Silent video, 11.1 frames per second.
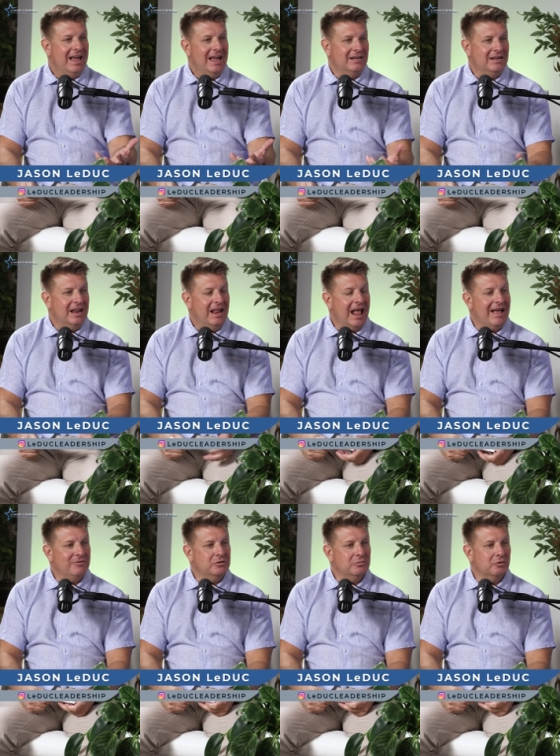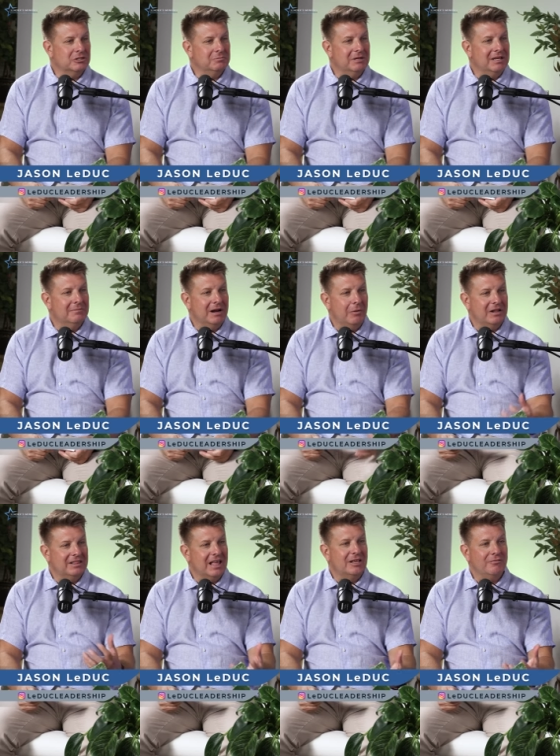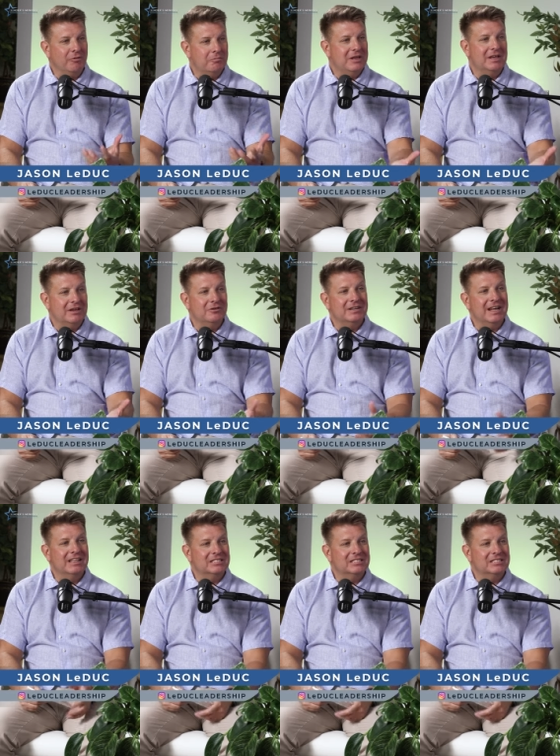and and have you do more speaking. But I want to thank you for being here today.